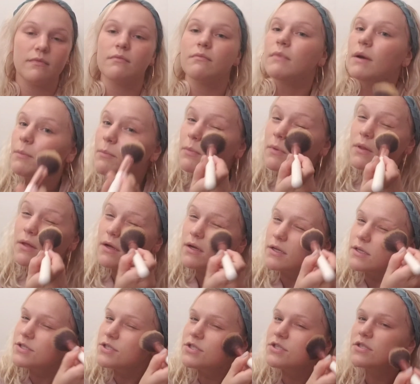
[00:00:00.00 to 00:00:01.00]
my
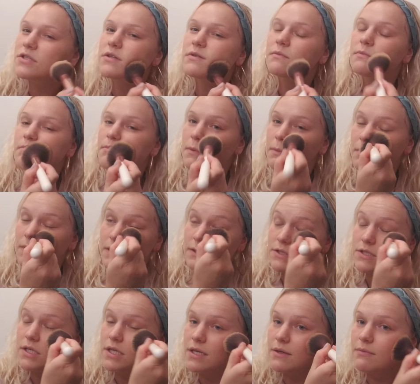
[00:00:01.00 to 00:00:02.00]
blush and my
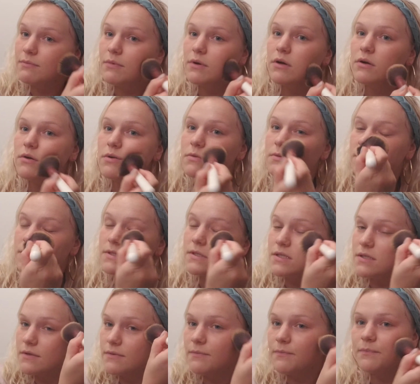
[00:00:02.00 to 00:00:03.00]
cheekbones,
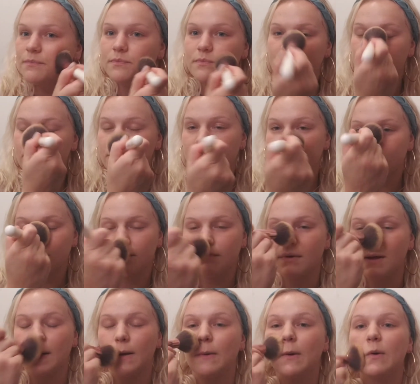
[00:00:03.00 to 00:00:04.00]

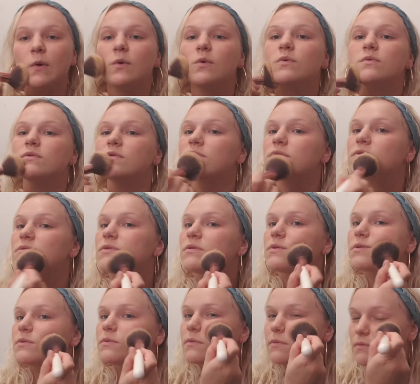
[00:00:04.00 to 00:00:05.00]
my nose,
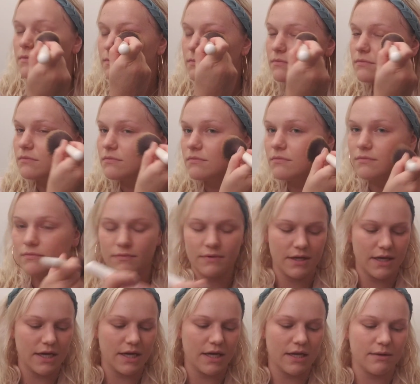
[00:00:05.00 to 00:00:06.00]

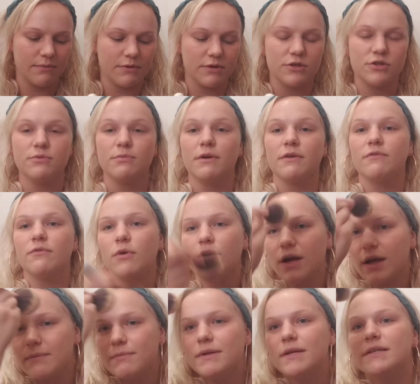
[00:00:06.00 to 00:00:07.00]
and I'm going to do my
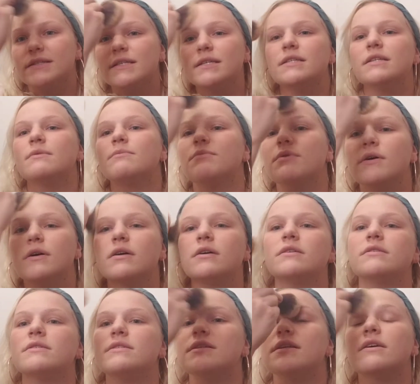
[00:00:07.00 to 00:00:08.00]
forehead because I did put
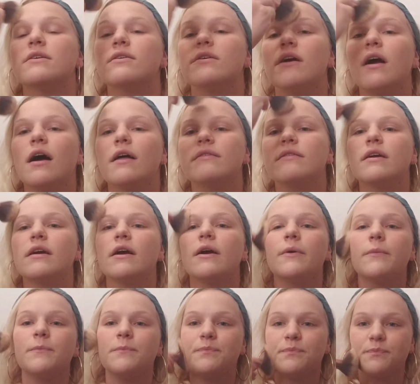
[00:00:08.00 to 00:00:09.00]
concealer on there.